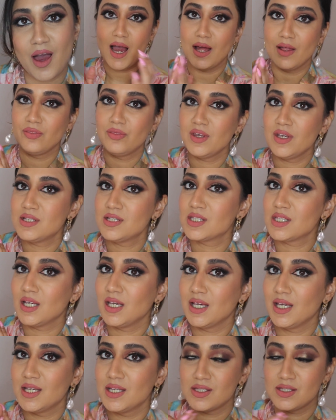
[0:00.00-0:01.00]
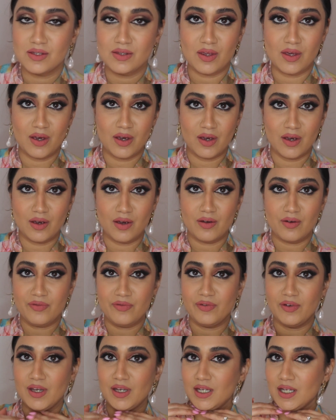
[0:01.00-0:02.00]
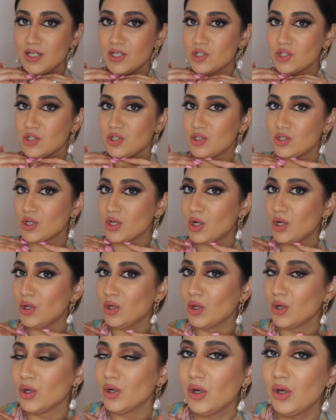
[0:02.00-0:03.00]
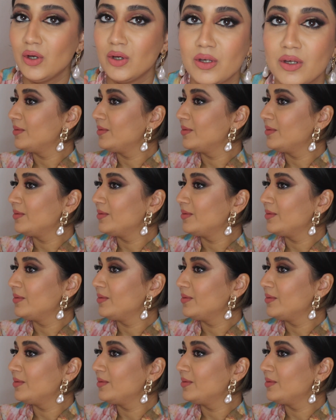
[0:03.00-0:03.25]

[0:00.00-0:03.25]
and this is the finished look.